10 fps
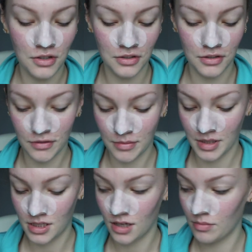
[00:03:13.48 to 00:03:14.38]
all over
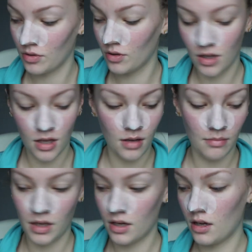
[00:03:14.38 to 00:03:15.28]
my table.
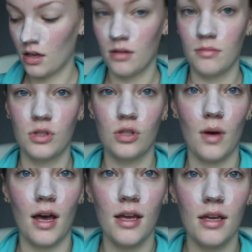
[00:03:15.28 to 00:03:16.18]
But um, so
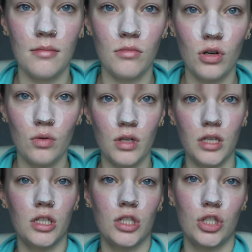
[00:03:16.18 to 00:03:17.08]
I am
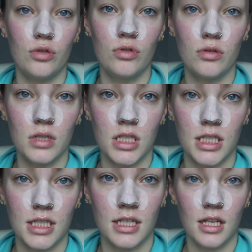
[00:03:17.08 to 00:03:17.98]
going to go
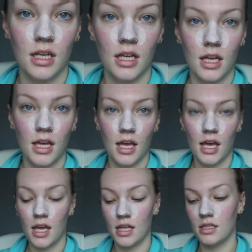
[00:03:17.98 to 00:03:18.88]
ahead
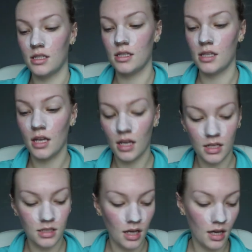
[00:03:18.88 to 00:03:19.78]
and set
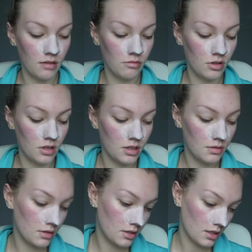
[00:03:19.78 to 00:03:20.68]
a timer.
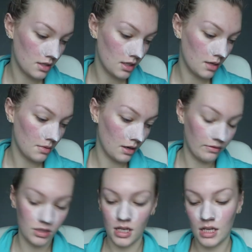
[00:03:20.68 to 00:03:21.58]
This one says to keep it on
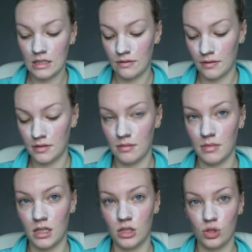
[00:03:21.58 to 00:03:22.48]
for 10 to 15
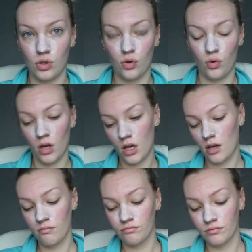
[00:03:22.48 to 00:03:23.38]
minutes. So
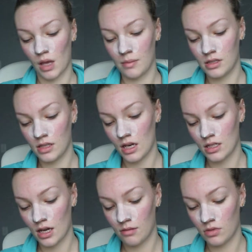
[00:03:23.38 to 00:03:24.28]
I'm gonna set a
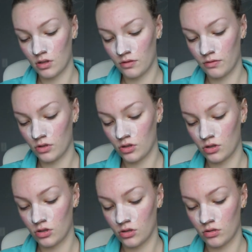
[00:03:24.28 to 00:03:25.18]
timer
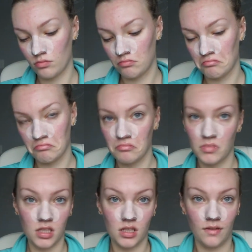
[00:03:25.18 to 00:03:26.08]
for
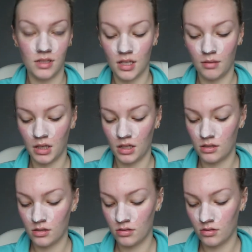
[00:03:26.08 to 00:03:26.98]
17
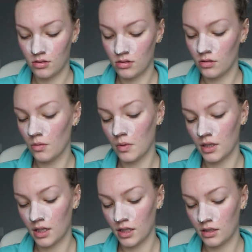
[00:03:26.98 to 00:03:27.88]
minutes.
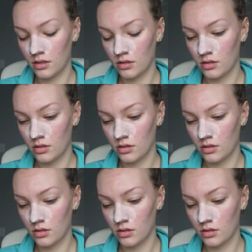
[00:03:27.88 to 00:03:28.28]
Why not?